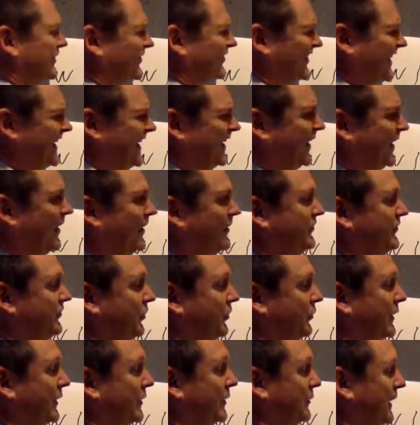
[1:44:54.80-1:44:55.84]
just kind of
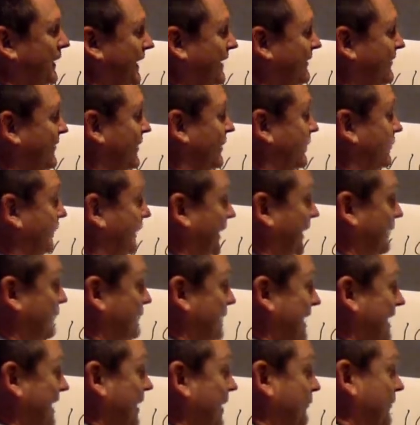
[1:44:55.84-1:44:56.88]
undoing what I did when I
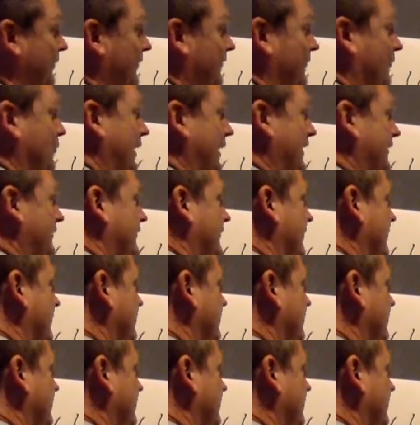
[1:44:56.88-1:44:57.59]
made up this question.